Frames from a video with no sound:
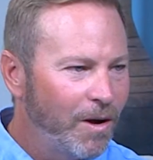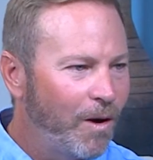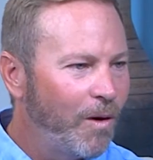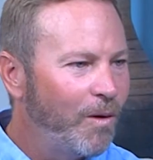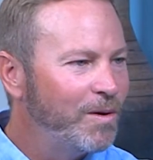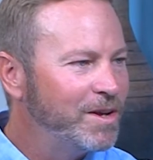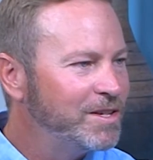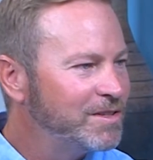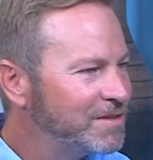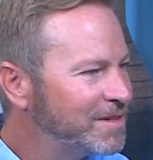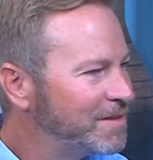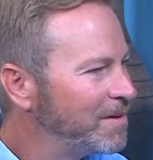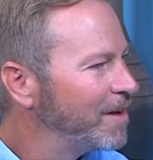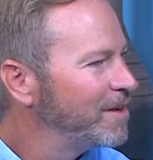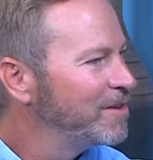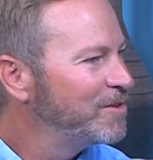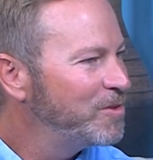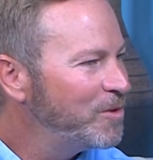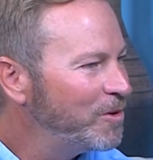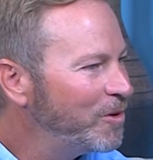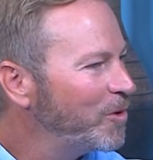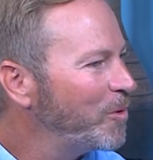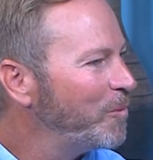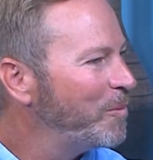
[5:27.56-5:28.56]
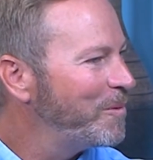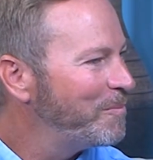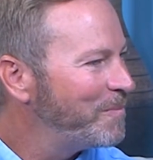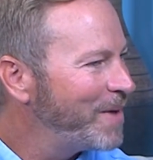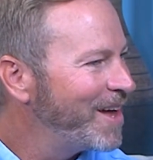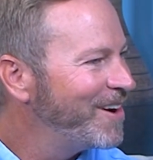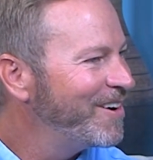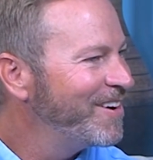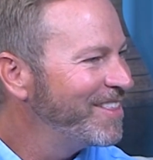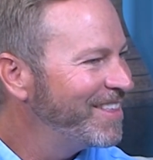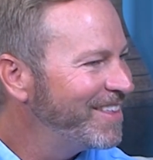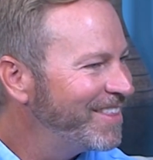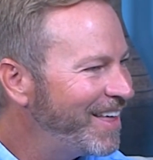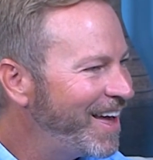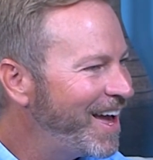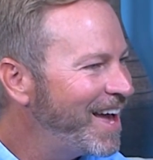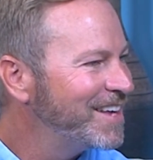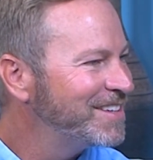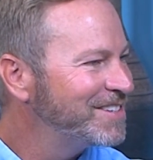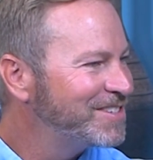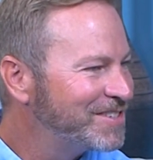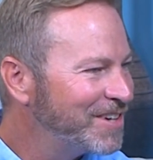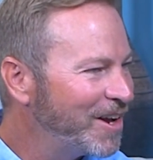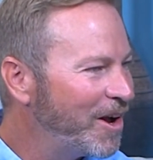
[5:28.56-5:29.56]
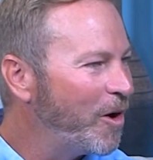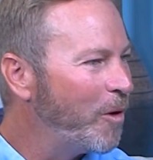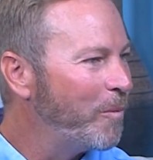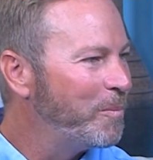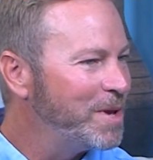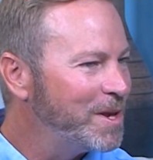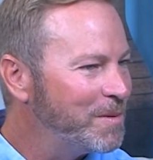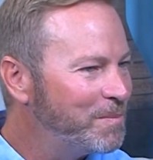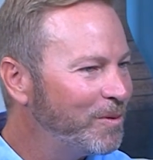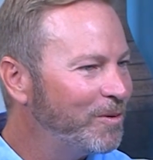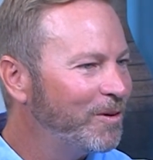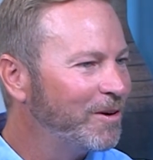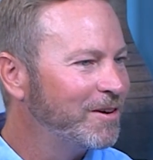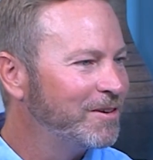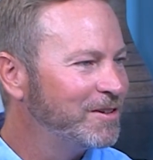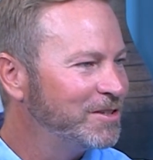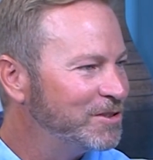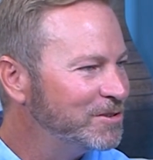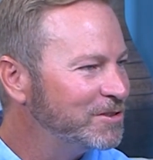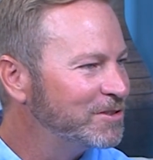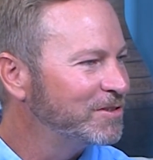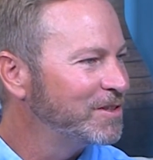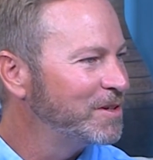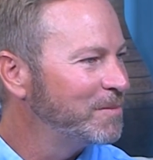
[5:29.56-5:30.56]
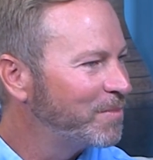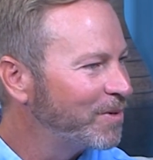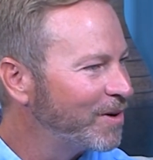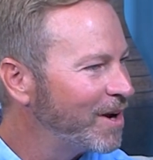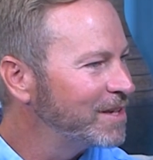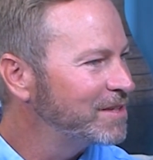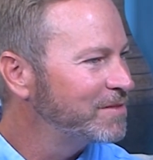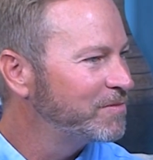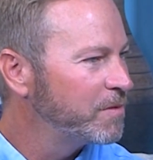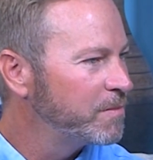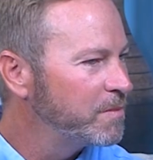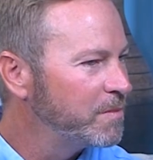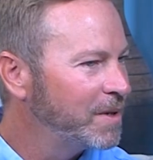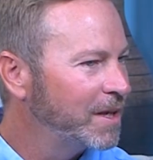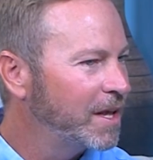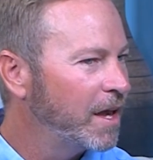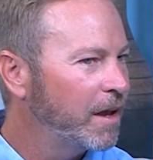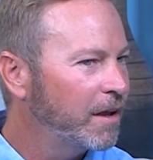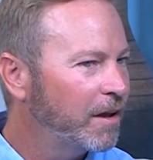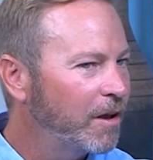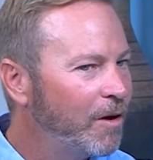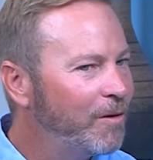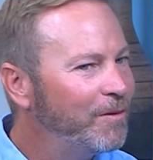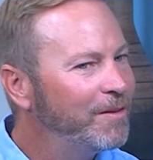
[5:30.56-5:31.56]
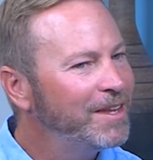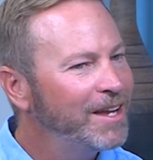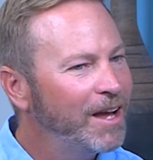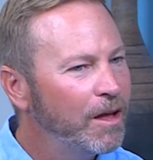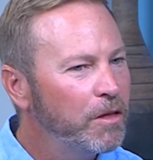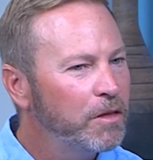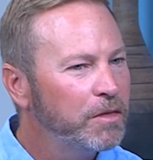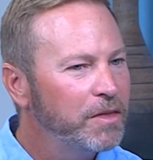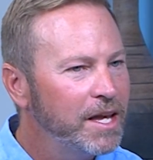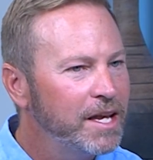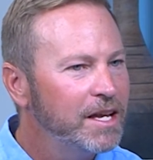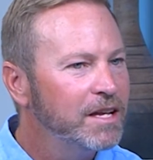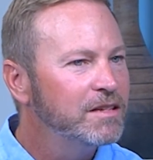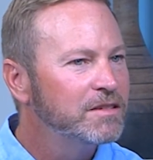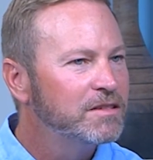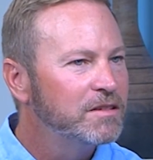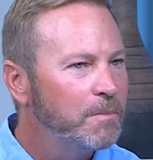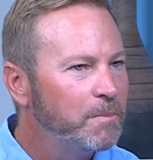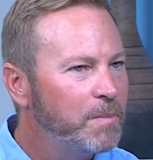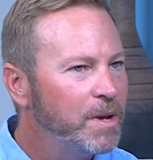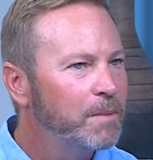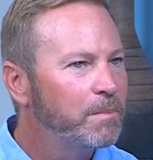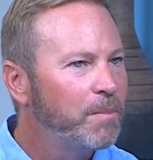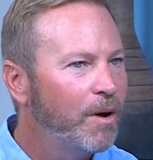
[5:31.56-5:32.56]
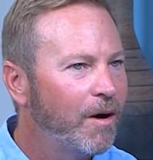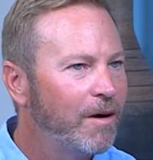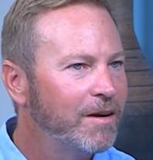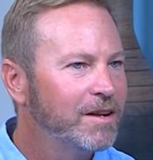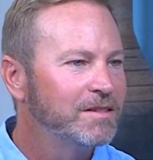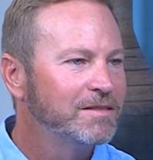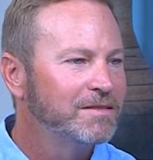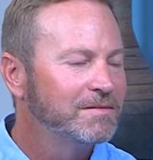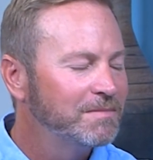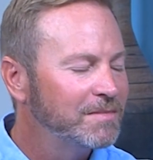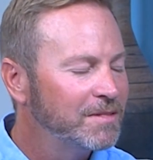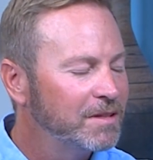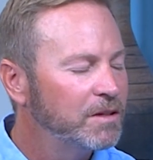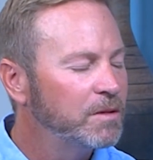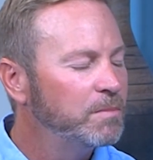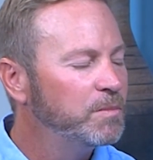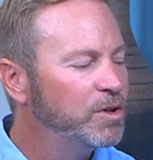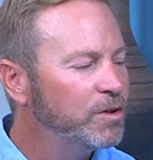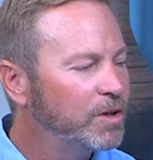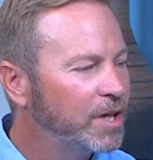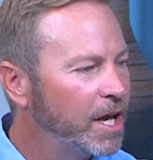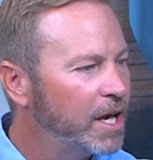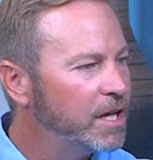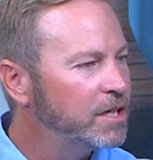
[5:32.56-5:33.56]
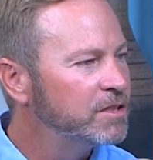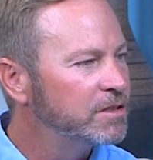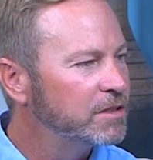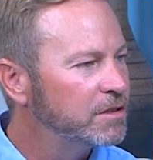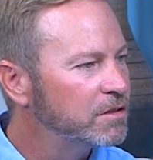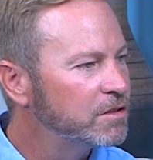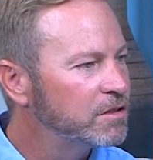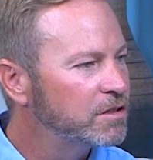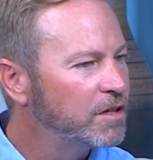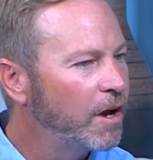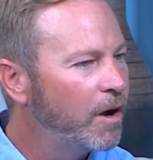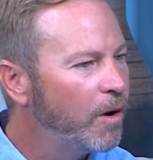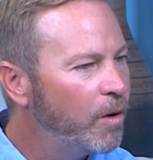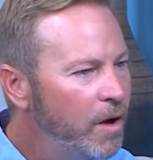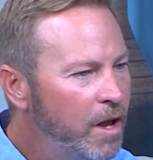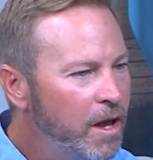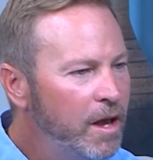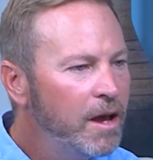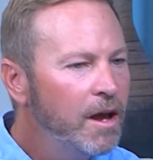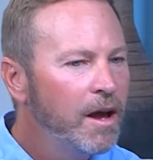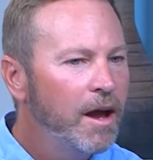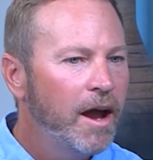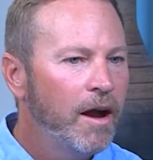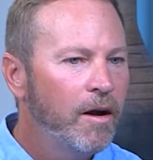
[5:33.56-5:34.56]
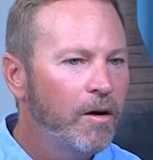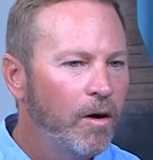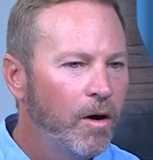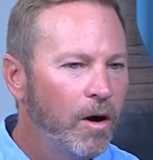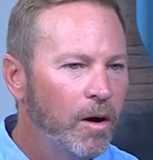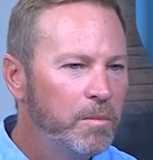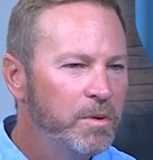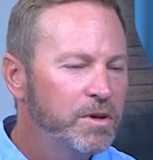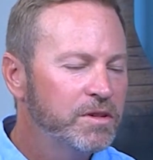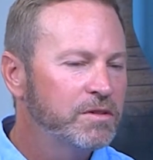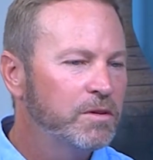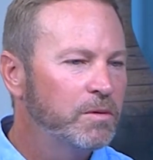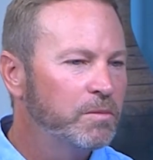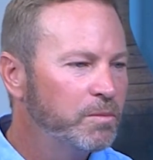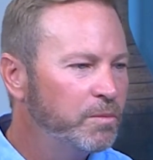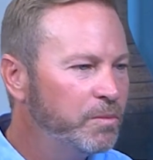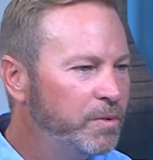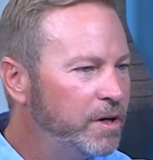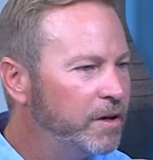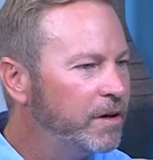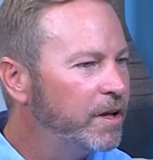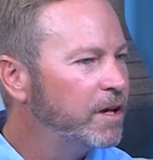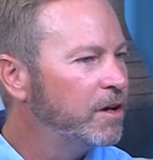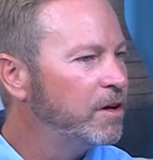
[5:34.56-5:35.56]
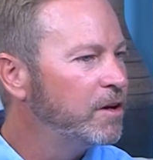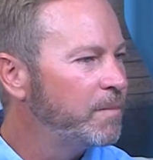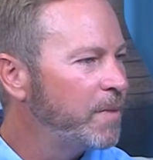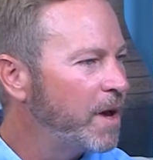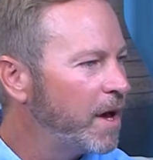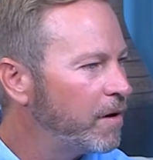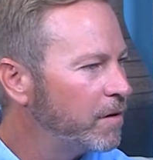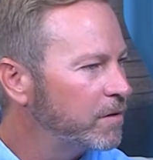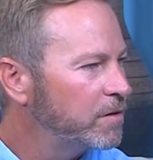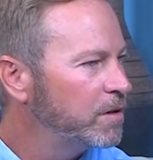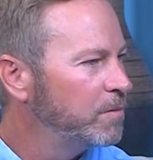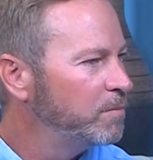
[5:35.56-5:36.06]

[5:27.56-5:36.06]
always kind of do a little bit better than that. Right. So people are usually impressed from the get go. And the other thing is the big part is the communication. So our arborists are really good about